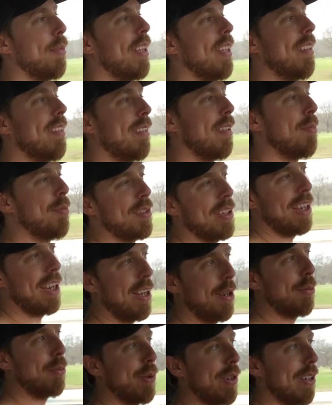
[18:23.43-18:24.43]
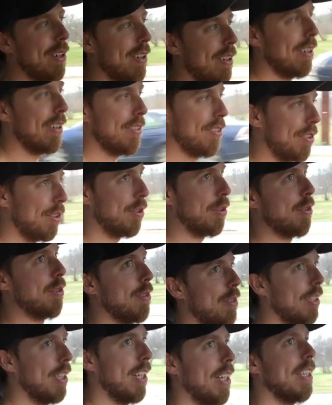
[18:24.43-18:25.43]
but at the same time, we are
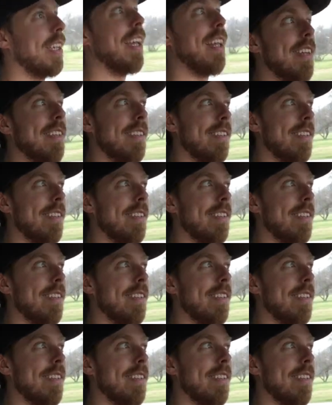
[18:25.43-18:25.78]
also again,